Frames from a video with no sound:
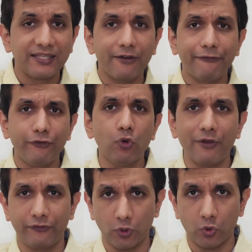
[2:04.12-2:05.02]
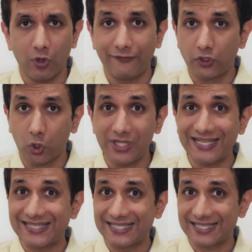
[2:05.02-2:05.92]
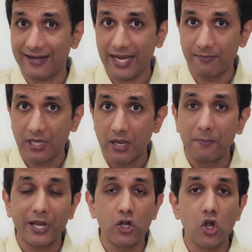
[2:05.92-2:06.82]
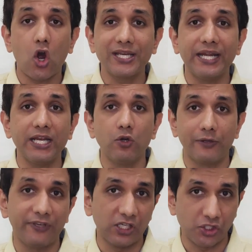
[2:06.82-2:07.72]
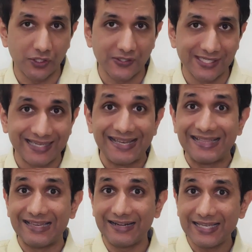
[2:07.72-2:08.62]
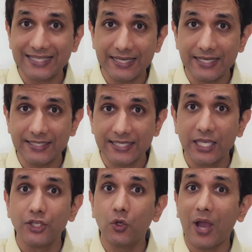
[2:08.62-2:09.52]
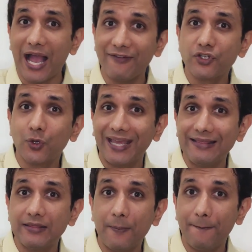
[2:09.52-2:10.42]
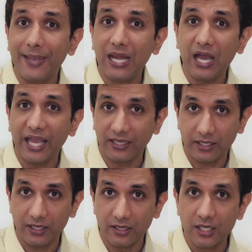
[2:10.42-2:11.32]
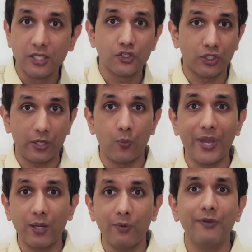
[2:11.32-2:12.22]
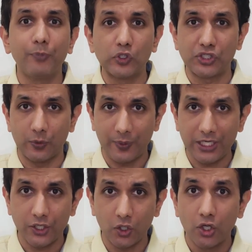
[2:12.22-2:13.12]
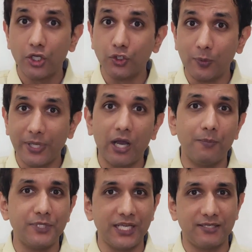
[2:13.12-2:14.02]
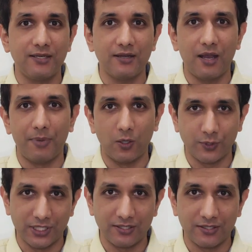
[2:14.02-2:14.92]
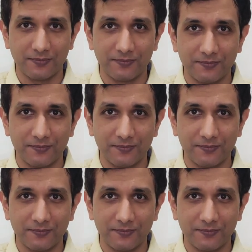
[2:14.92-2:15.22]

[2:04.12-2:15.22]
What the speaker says: There are few of you who have told they're subscribed but are not getting notifications. The reason is you have to hit the bell icon so that whenever we post a video, you'll be updated about it.